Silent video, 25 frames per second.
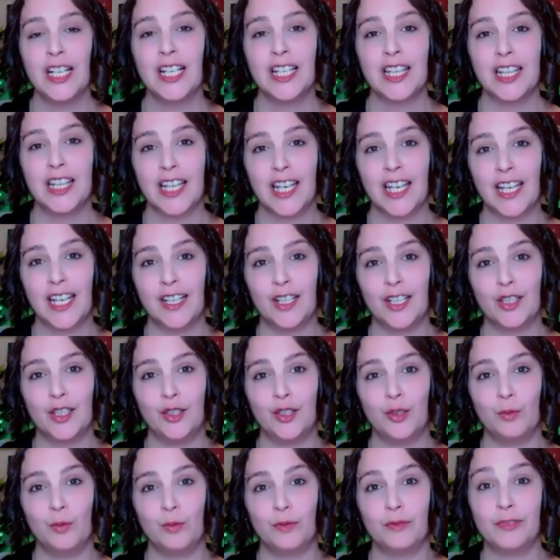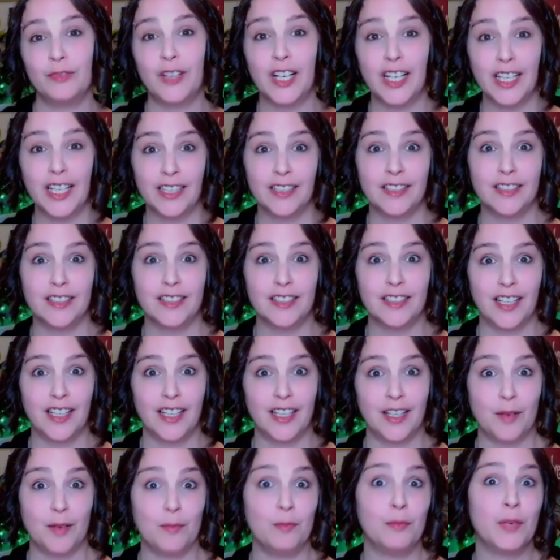then you will find
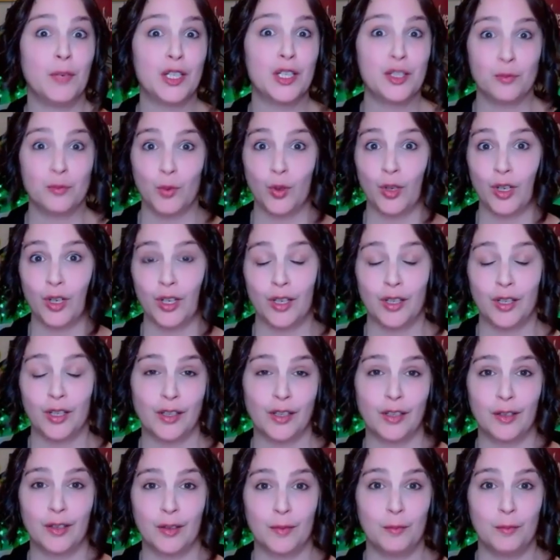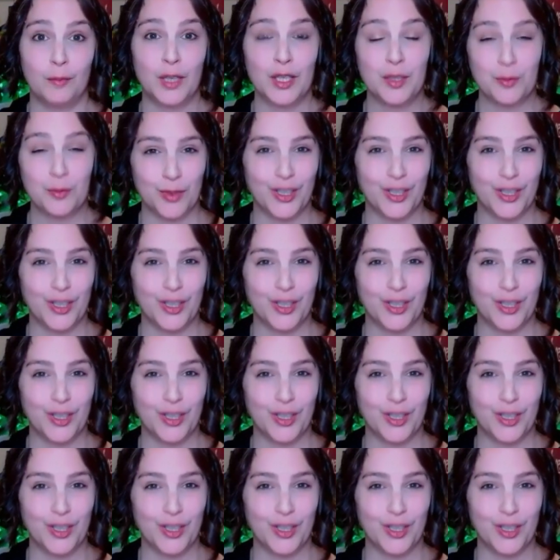a much more, much more